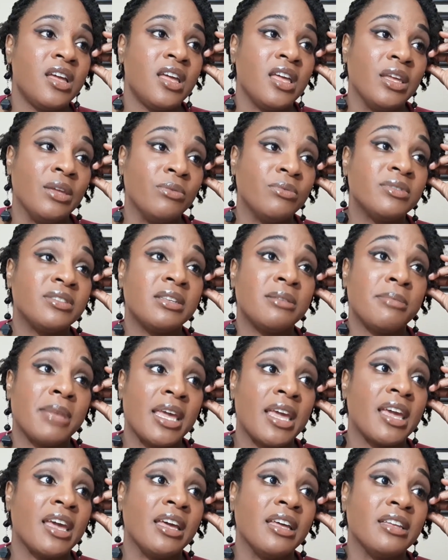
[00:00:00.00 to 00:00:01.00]
he was a
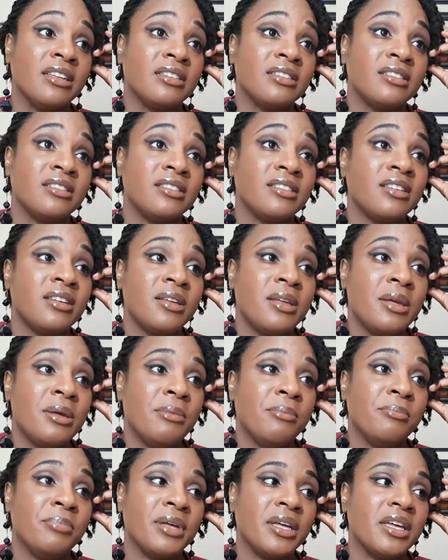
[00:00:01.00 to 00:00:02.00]
man,
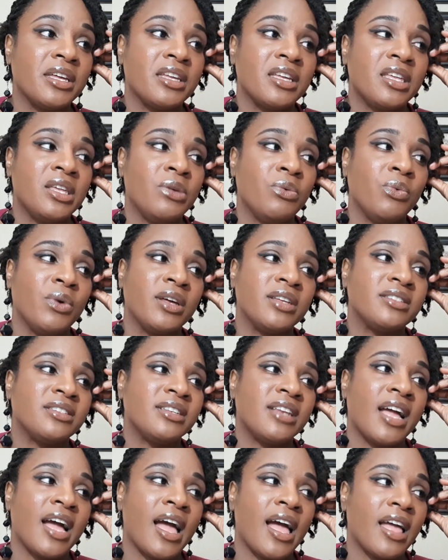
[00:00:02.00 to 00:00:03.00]
but he was
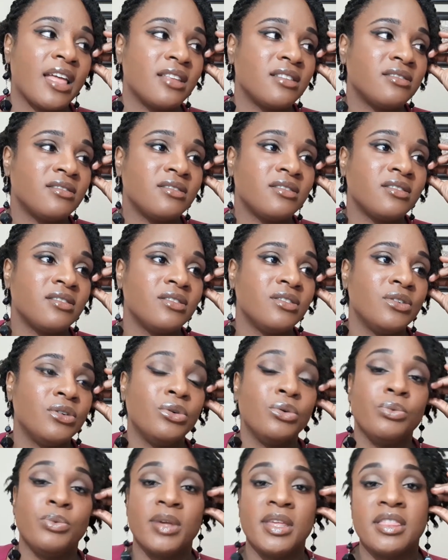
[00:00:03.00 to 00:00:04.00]
not
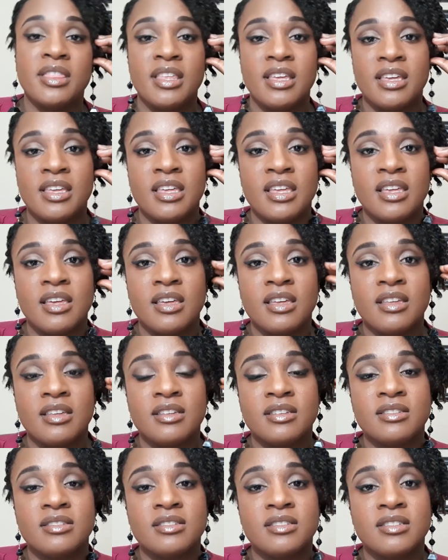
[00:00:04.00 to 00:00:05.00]
who we think
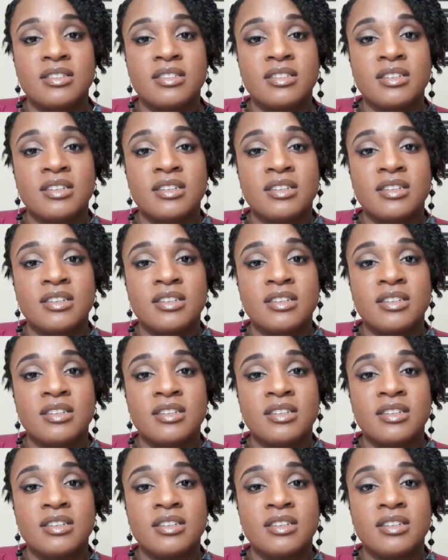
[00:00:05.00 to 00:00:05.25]
he is.